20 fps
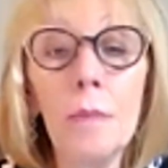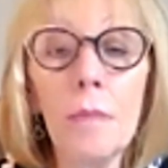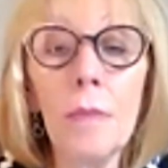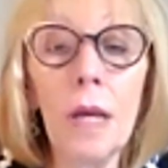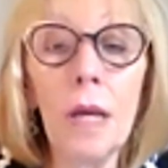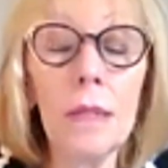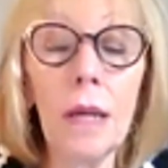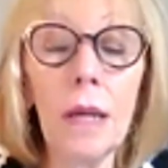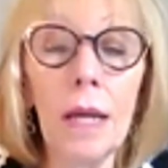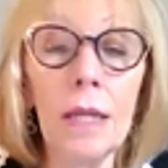
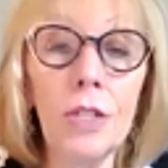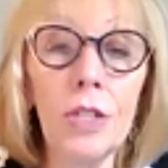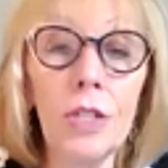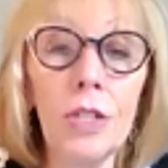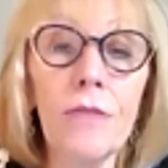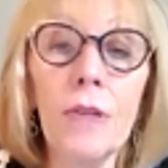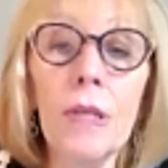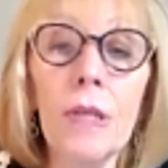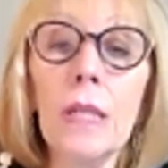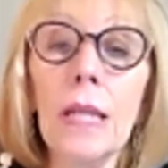I
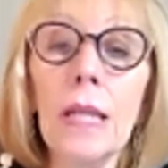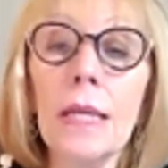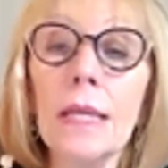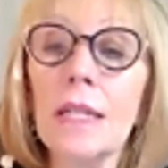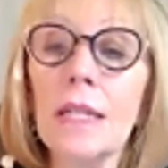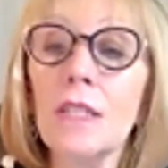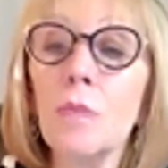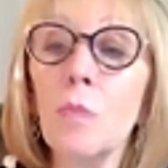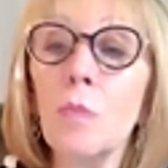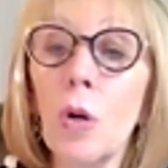just feel like
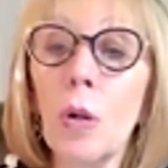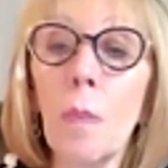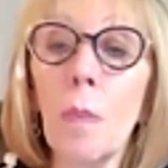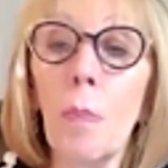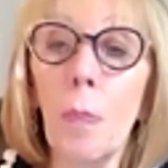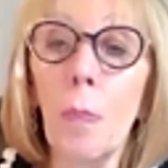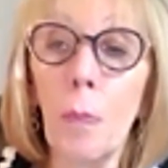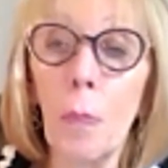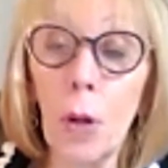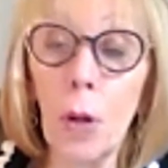it's more
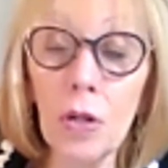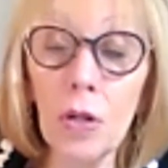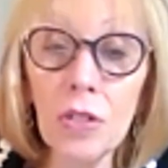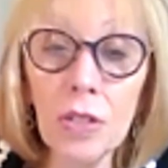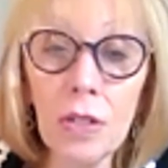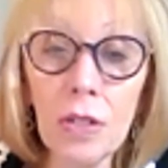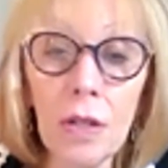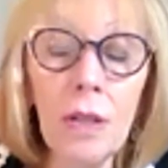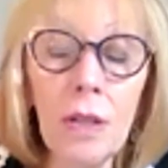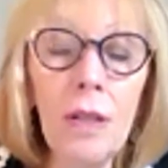
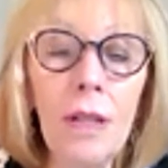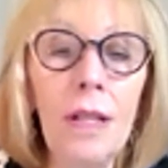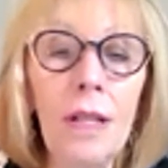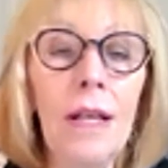personal.